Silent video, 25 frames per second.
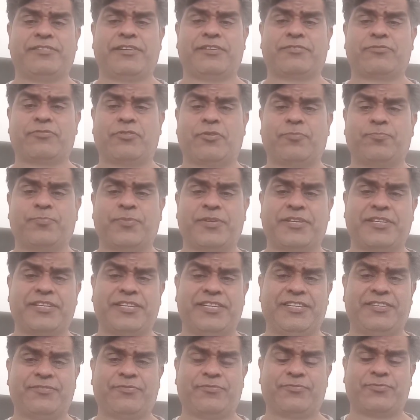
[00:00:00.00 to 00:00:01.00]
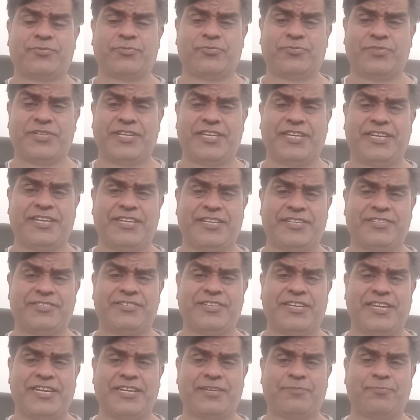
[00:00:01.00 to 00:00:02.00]
The topic of today is
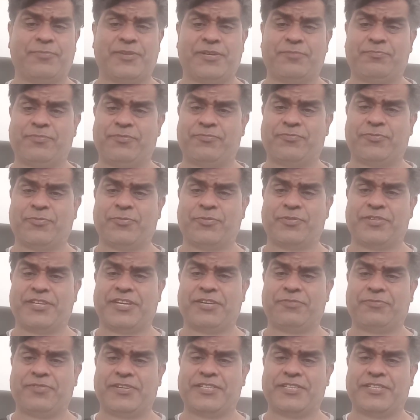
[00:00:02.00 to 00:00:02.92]
that, but before that,